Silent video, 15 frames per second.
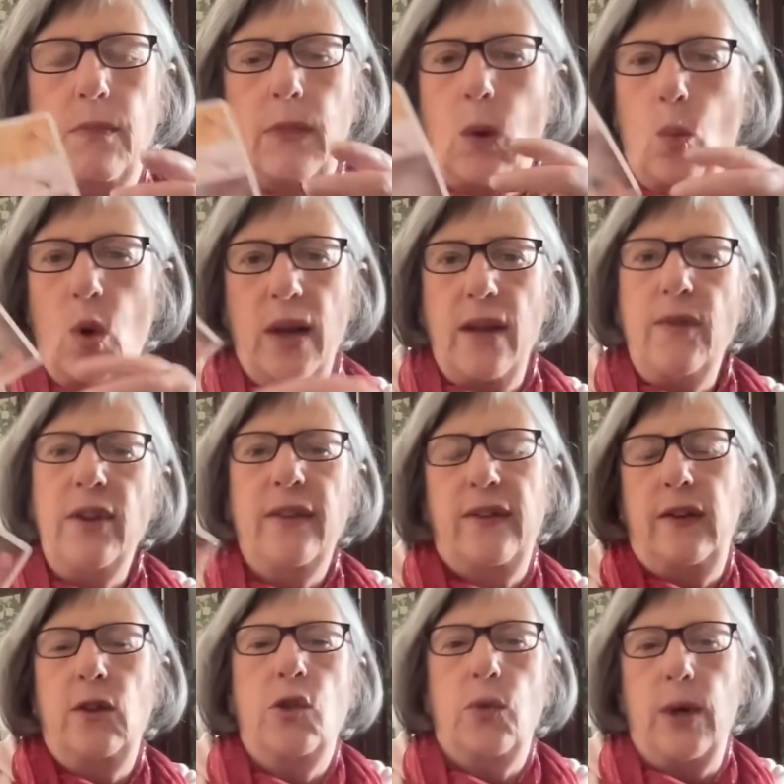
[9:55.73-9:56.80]
whatever the
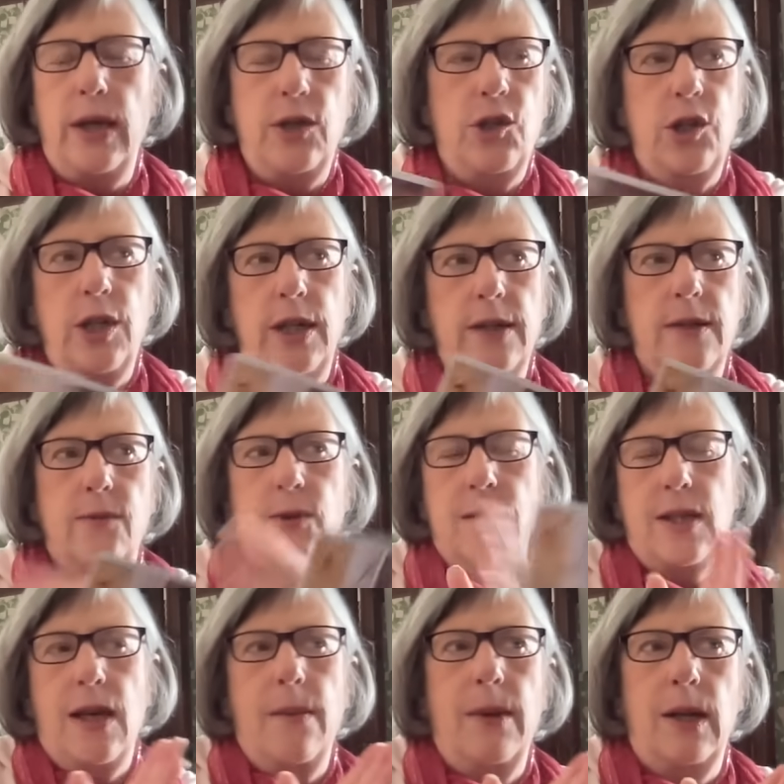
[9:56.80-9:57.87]
situation is, for
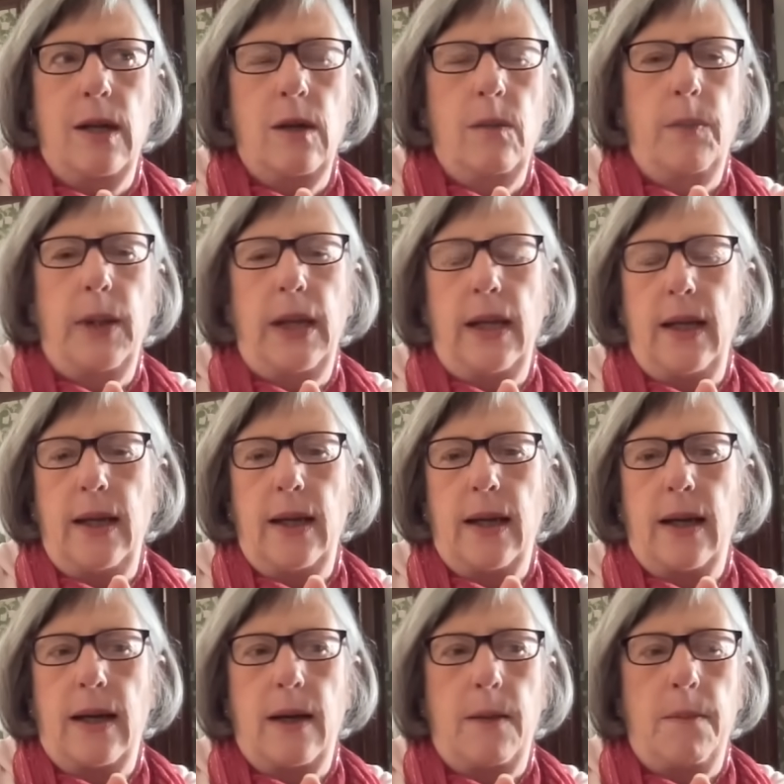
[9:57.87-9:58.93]
some it'll be
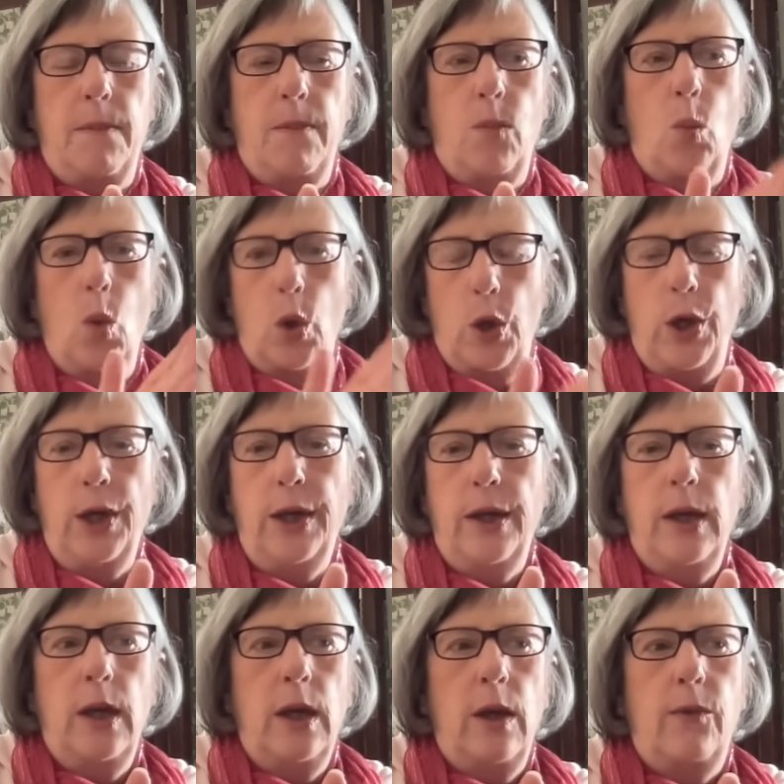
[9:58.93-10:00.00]
um, work,
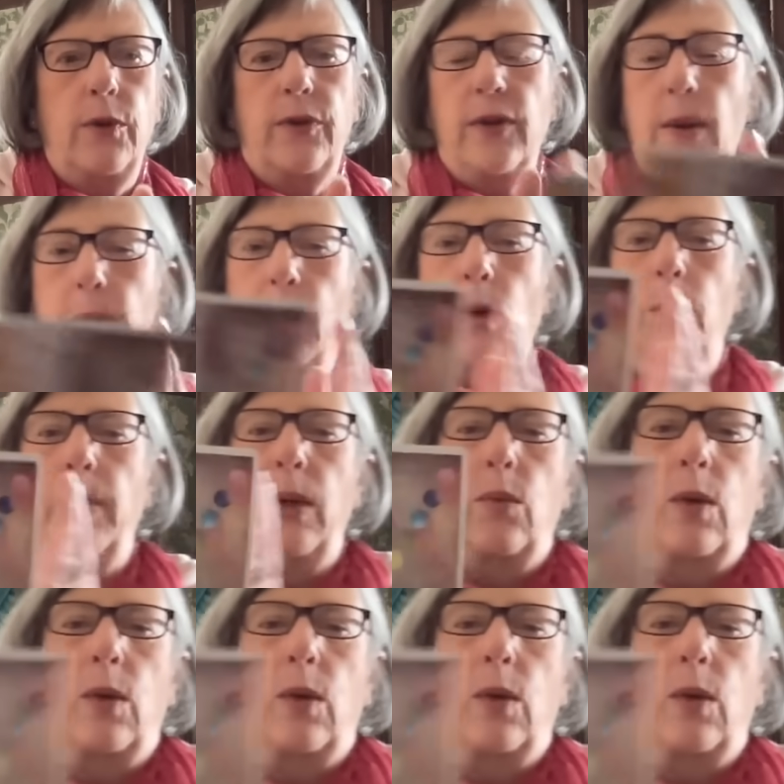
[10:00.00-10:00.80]
for some it'll be